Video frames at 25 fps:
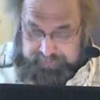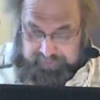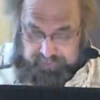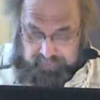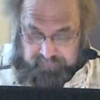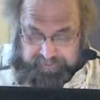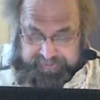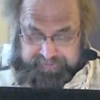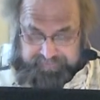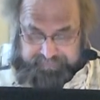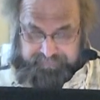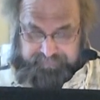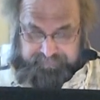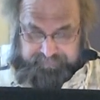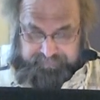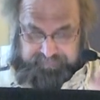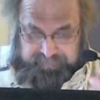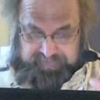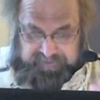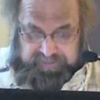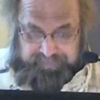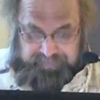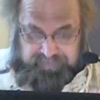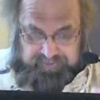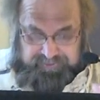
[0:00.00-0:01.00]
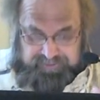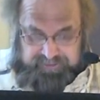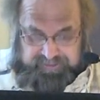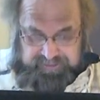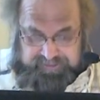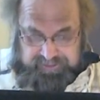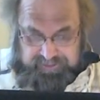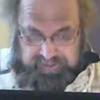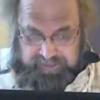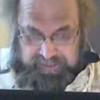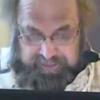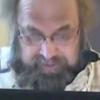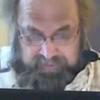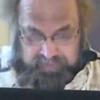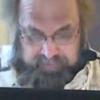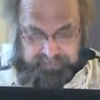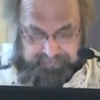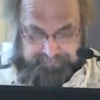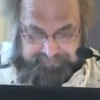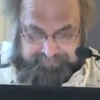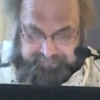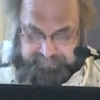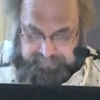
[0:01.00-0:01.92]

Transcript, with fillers: to try to keep the seas down.